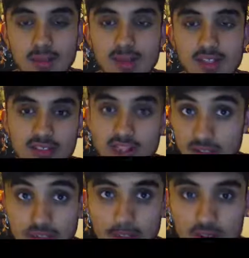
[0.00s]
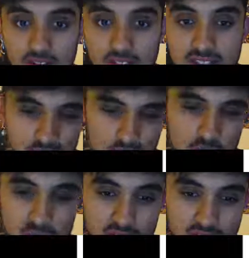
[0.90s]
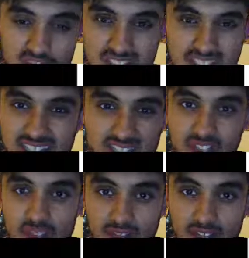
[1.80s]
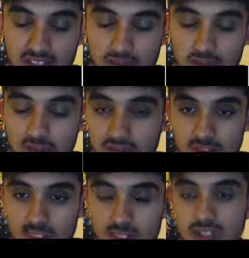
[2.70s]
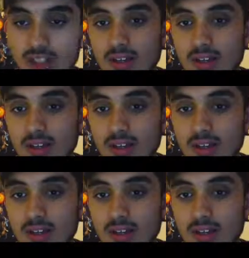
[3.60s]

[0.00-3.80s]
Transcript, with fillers: Amber Heard, introducing Justice League, nothing at all to her.